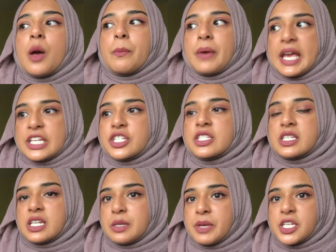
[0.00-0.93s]
Patients
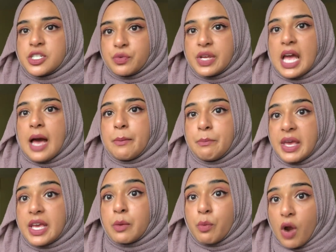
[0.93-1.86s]
in inpatient rehab
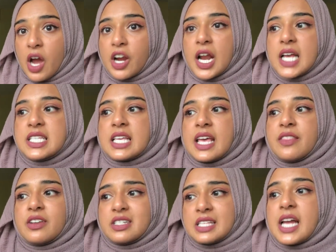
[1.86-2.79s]
make progress
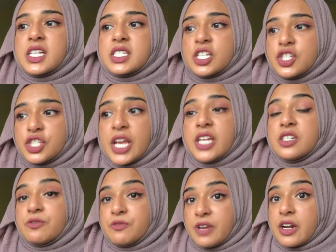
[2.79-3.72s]
and their status can
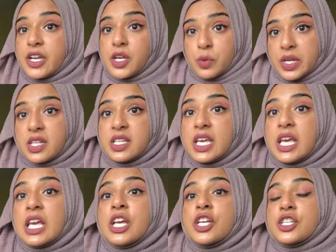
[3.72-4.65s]
change very
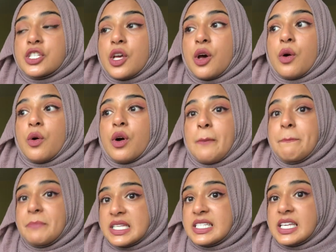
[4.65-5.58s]
quickly. So
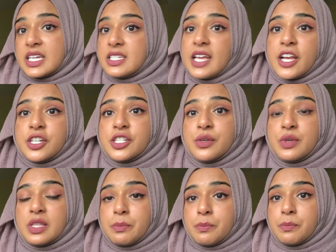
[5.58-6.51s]
missing a day or 2
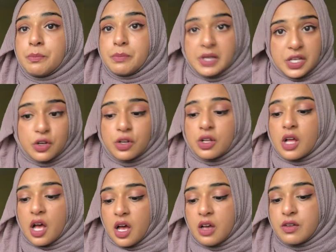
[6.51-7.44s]
in the
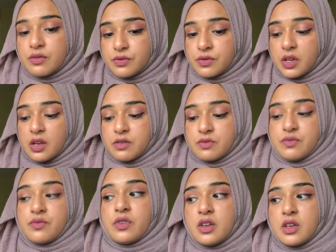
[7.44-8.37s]
middle of